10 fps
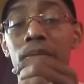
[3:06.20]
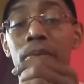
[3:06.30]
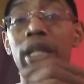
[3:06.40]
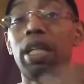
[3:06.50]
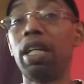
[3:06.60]

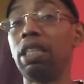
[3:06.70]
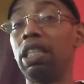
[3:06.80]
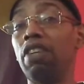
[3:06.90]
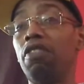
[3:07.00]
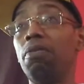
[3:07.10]
Because
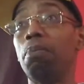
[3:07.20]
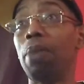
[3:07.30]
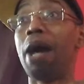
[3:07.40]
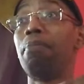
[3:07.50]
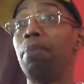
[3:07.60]
if
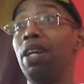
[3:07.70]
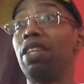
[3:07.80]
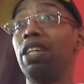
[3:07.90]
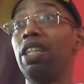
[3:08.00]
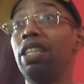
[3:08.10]
my
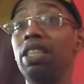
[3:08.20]
mother